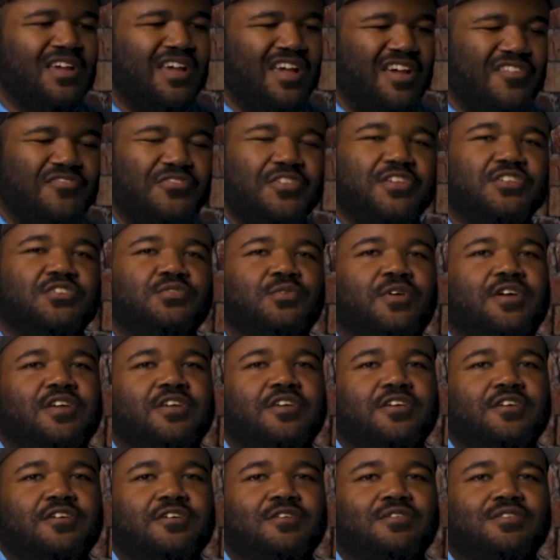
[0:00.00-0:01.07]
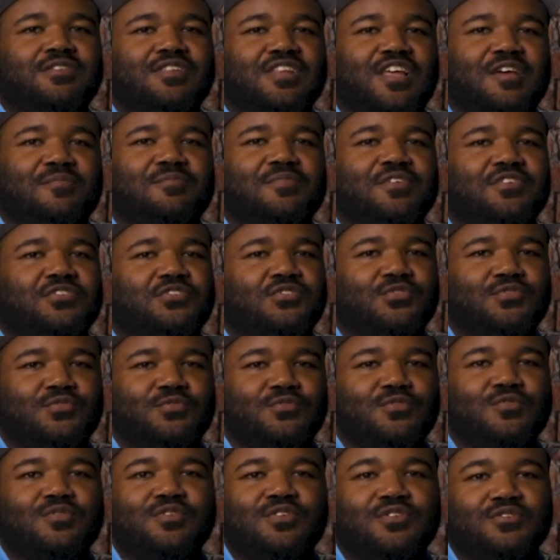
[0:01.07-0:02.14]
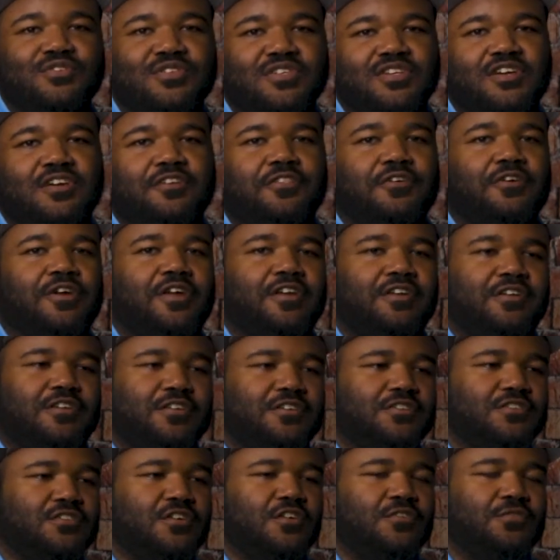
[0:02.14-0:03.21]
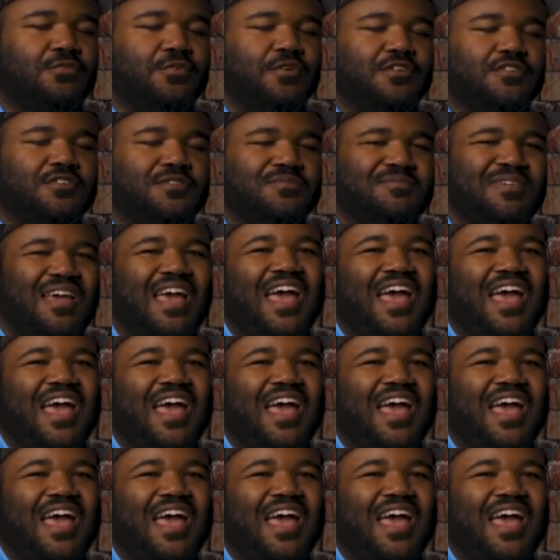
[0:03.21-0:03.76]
And this right here led me to using other editing softwares.